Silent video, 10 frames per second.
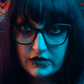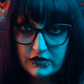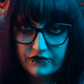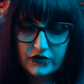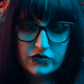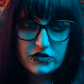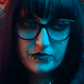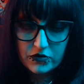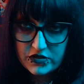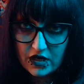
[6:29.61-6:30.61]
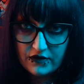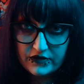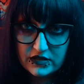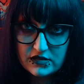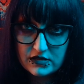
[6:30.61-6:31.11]
The first and most
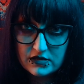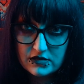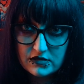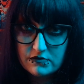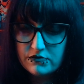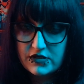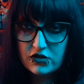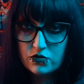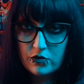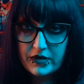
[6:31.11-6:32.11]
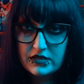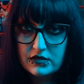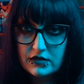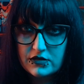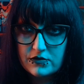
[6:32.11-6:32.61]
obvious is sexual
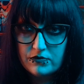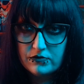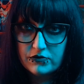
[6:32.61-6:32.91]
masochism,